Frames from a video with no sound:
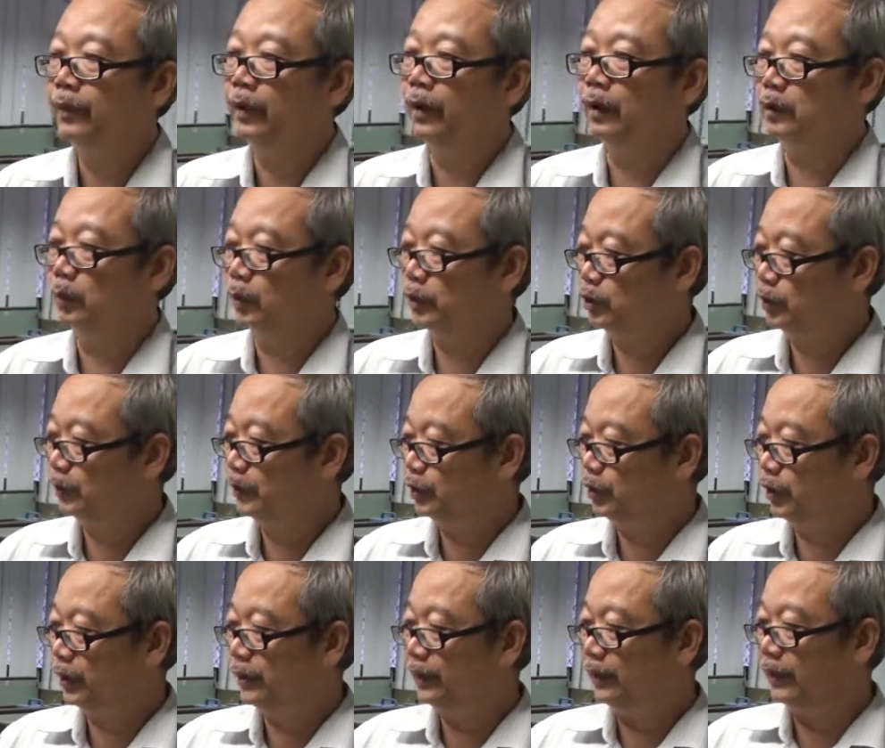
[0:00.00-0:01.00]
of the washing
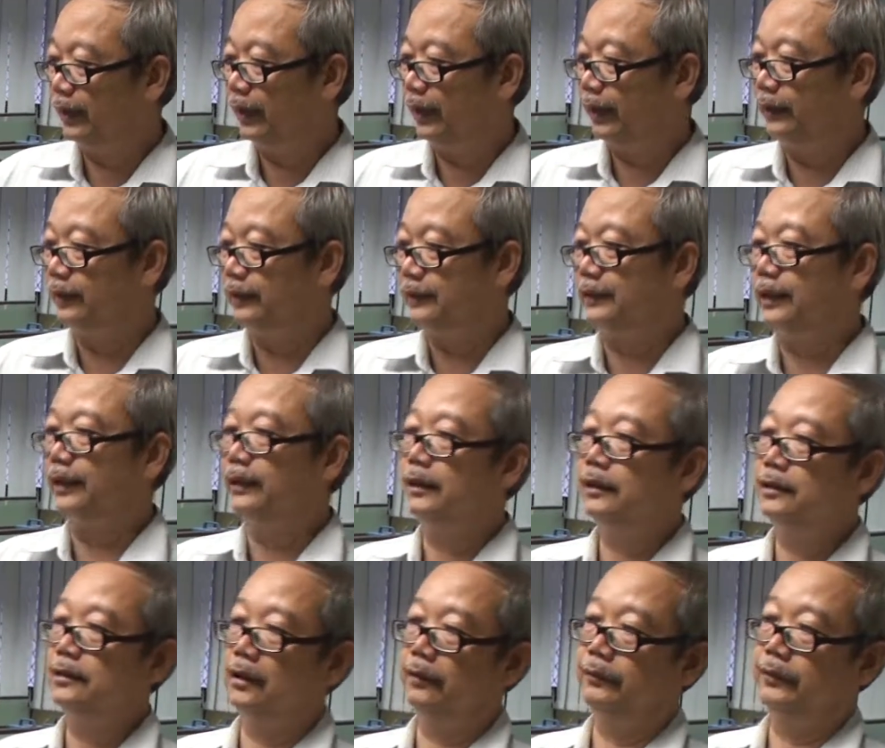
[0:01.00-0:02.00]
machine, and the
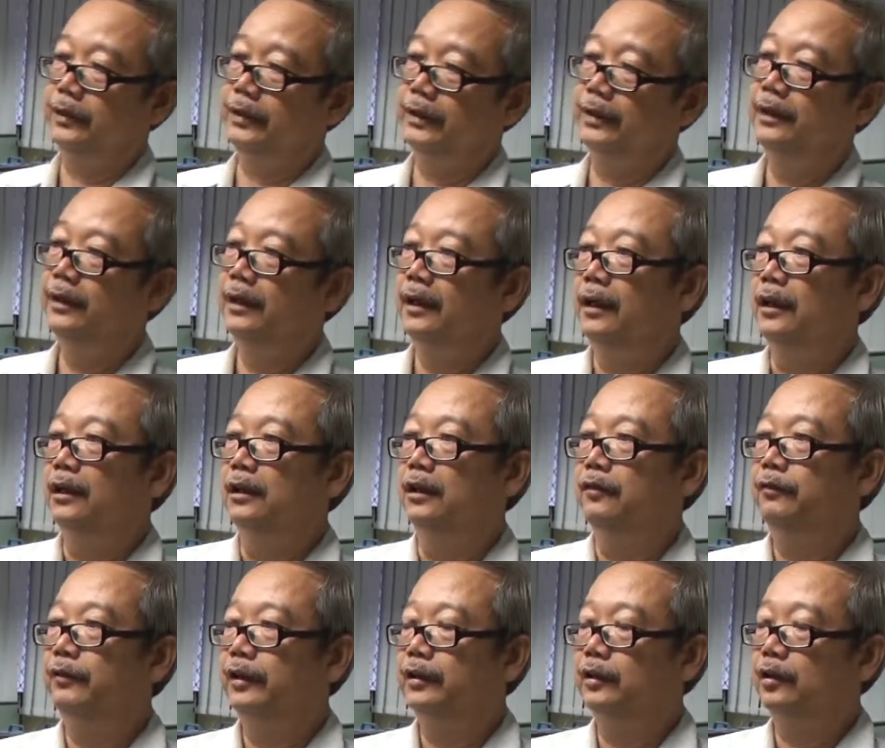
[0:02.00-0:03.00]
status of the
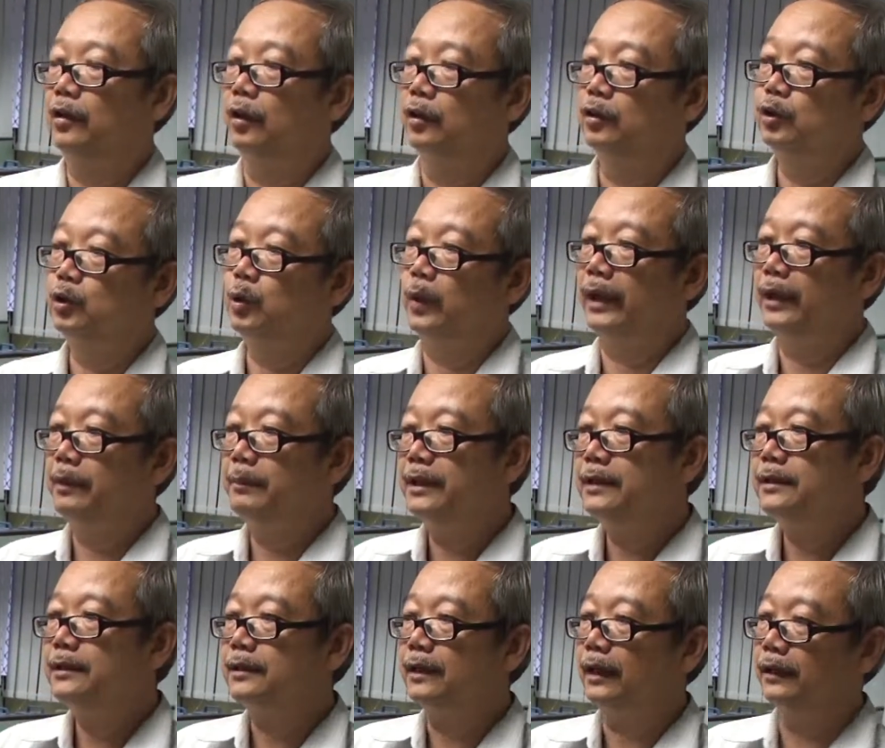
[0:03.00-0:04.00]
different control
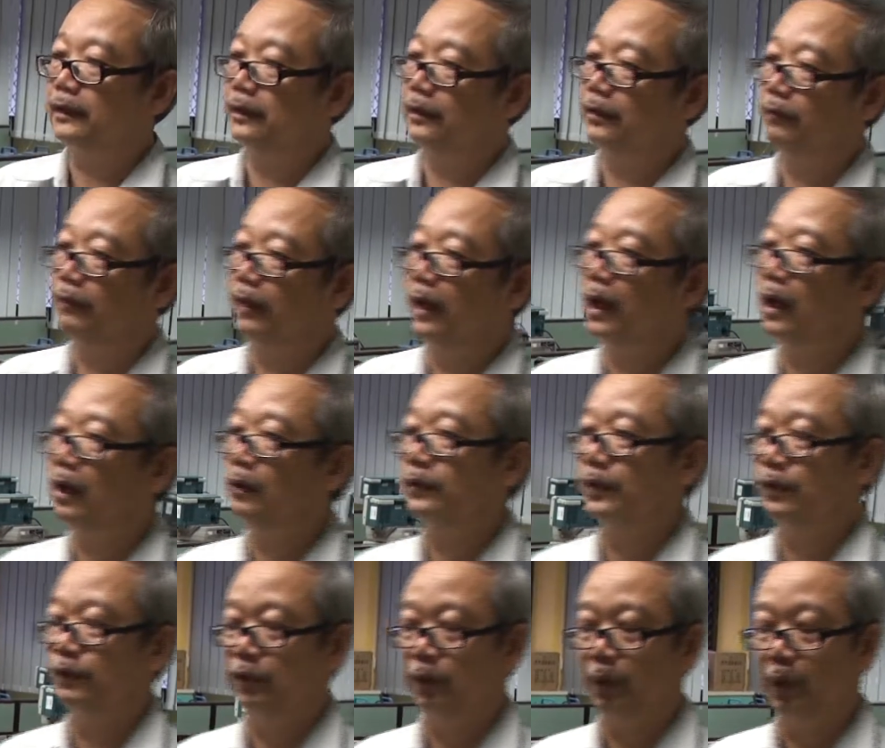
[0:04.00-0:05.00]
elements like the valves
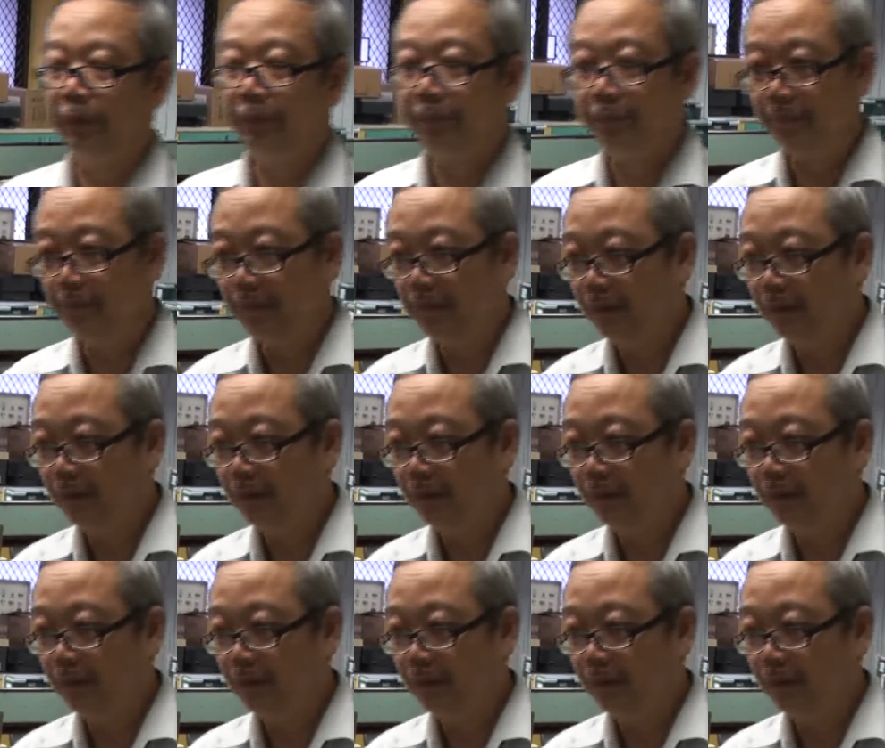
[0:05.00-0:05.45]
and so on.